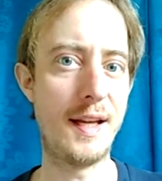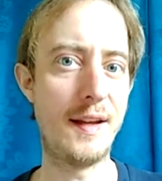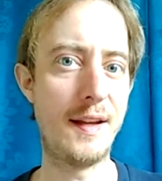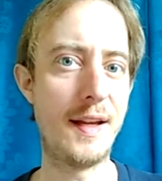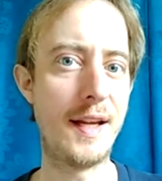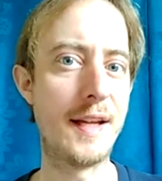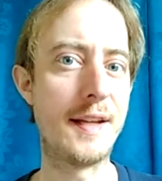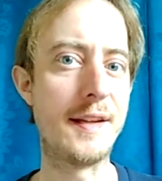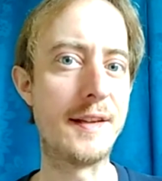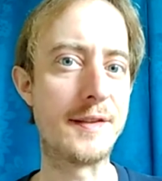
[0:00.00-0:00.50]

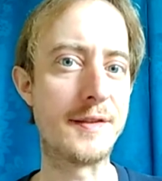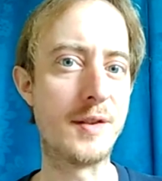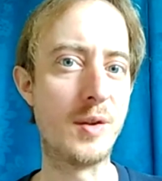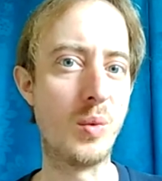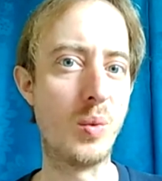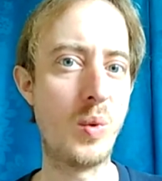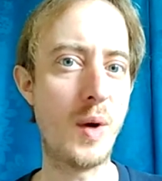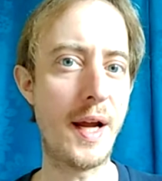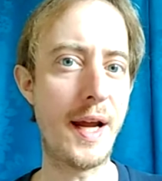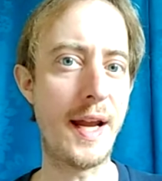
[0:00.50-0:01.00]
it is the
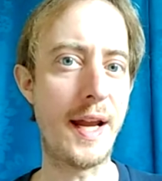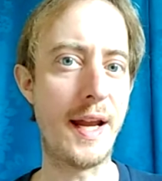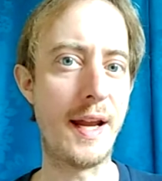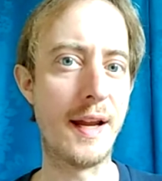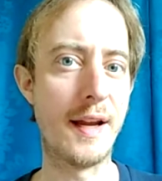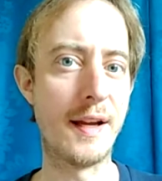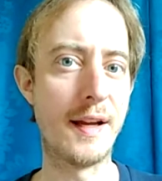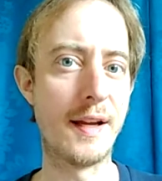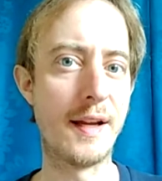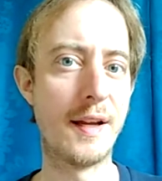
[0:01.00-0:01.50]
way
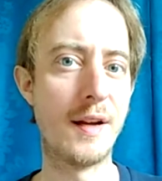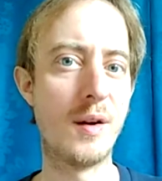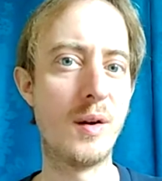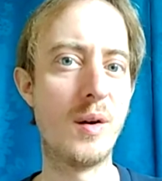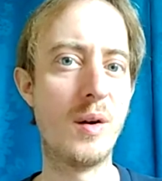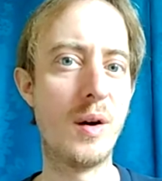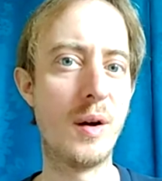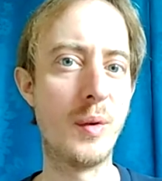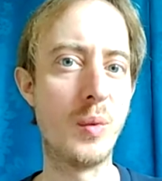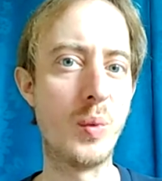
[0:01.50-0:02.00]

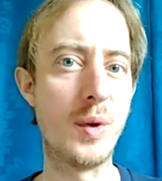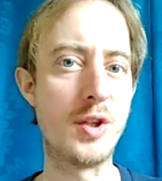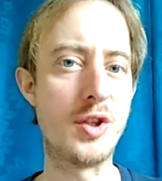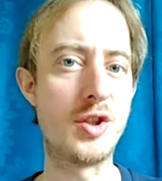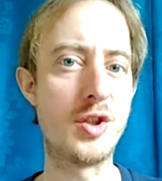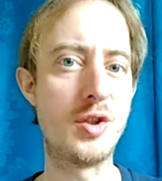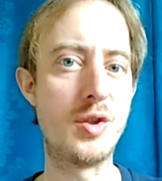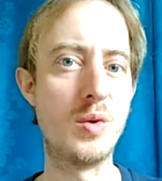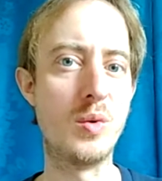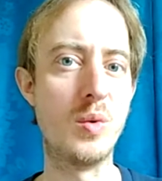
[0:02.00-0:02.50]
on
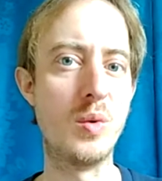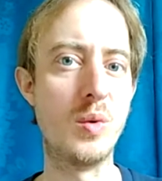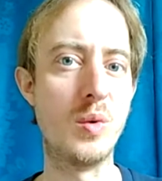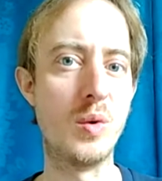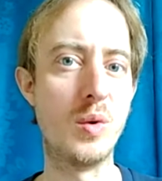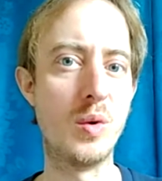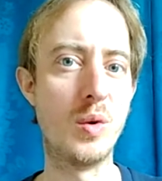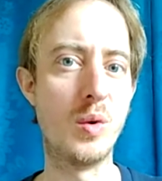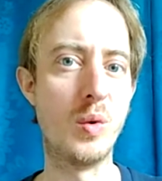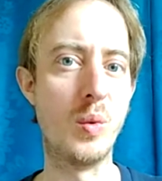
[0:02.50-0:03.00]
which you
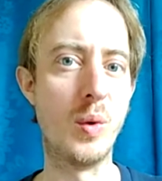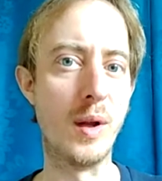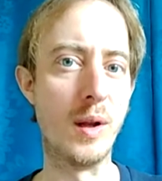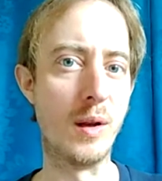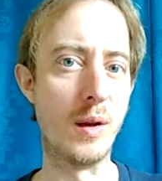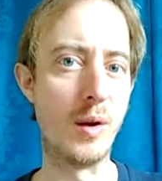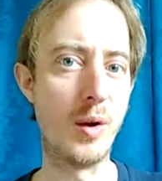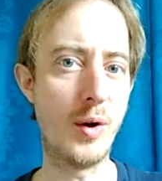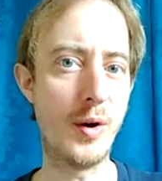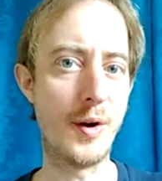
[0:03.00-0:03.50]
will
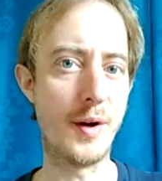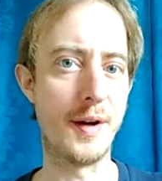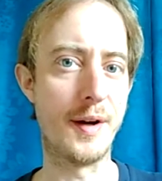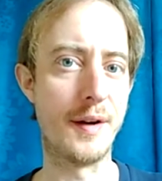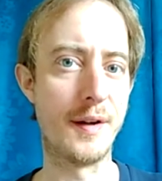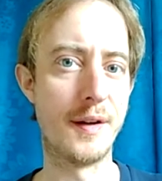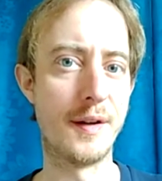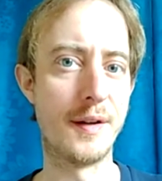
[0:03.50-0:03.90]
learn